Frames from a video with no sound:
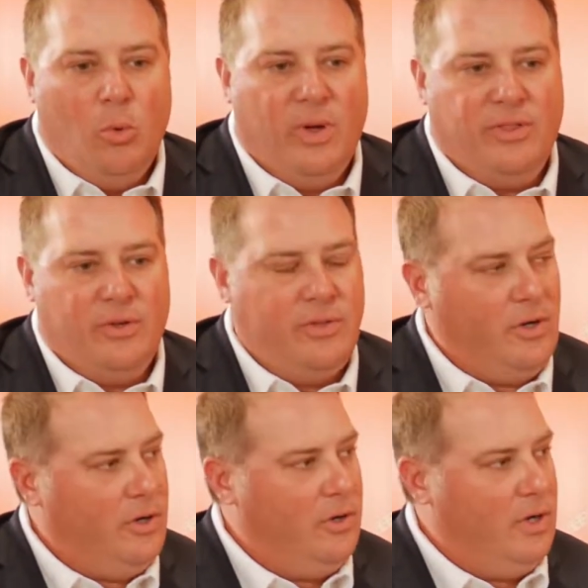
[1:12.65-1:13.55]
whether
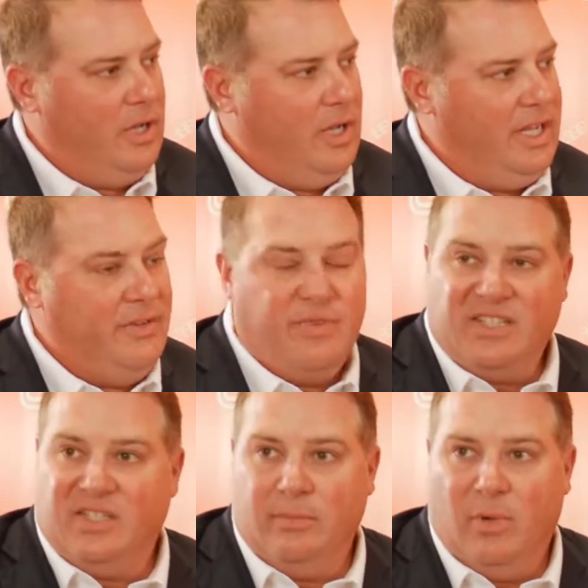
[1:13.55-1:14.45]
they're uh,
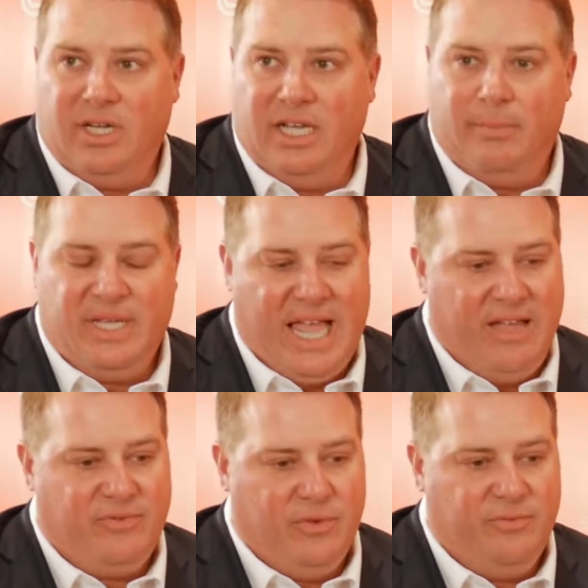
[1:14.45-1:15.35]
investing money on
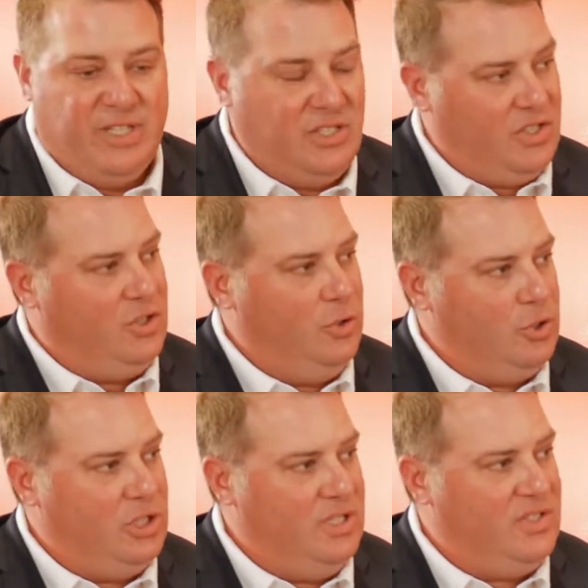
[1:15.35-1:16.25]
behalf of
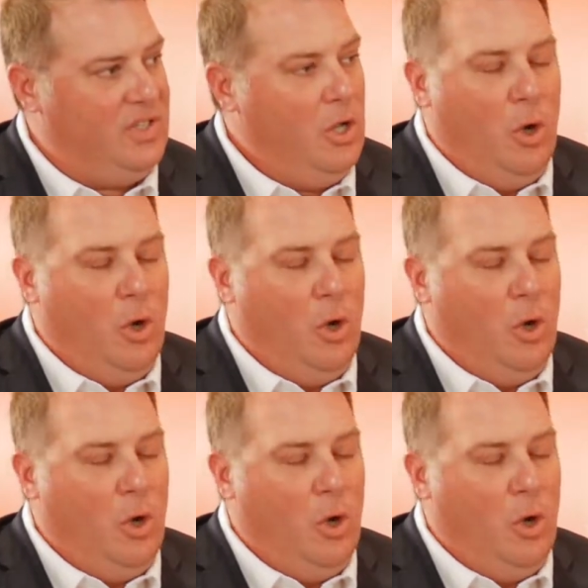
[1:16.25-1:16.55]
institutions